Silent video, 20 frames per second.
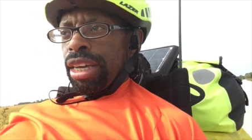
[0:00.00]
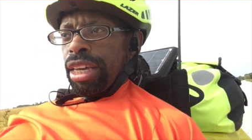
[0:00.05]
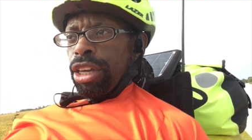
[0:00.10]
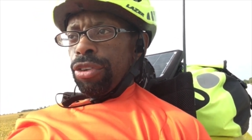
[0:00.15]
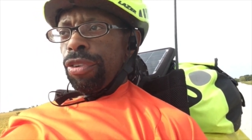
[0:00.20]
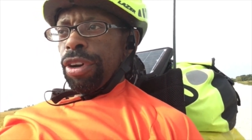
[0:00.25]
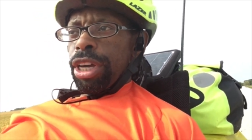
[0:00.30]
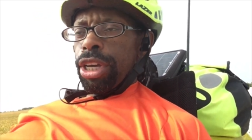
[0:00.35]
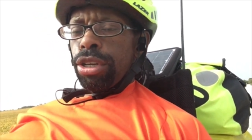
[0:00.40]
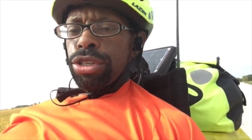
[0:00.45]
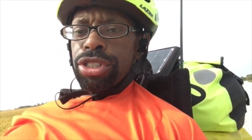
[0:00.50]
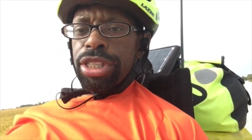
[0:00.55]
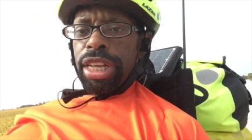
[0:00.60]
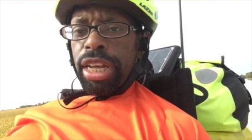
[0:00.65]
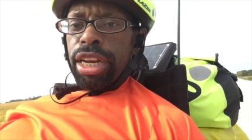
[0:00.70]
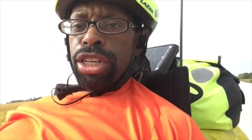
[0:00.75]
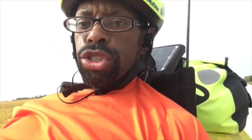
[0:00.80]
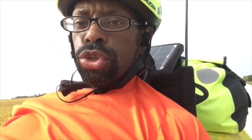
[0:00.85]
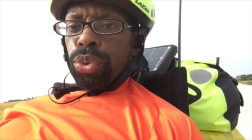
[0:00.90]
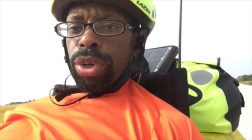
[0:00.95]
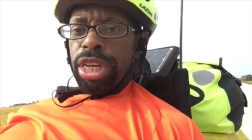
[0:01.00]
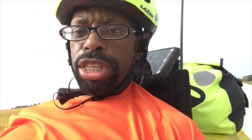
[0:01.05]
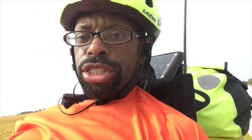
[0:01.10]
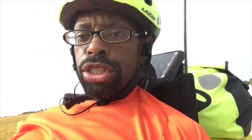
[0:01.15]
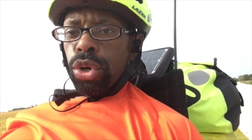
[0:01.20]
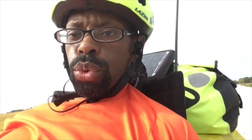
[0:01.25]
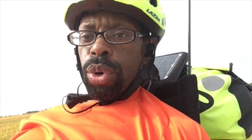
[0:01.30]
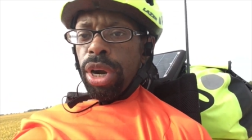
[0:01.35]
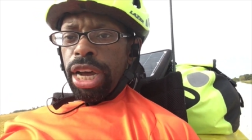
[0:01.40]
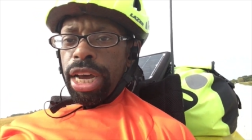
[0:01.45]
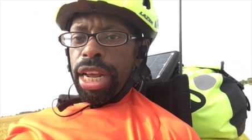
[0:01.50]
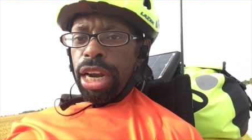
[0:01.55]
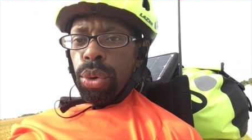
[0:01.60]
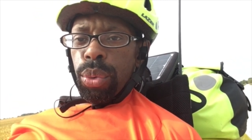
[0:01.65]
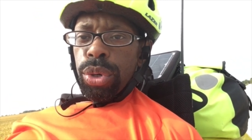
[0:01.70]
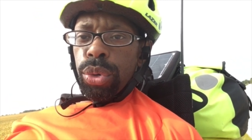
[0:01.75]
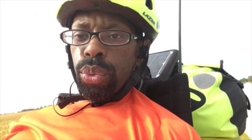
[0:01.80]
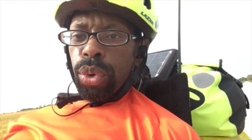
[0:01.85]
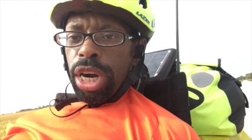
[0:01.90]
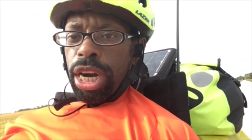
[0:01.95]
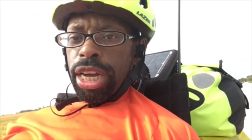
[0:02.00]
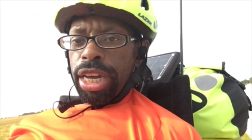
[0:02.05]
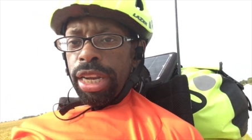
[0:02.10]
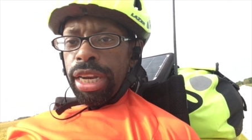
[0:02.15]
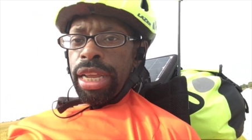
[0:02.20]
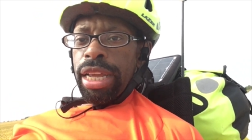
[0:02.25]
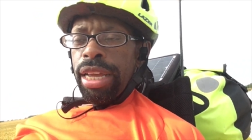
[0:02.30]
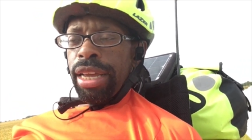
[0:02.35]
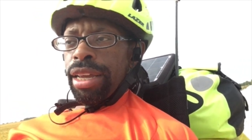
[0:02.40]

If I use that as a reason to ride, I wouldn't ride.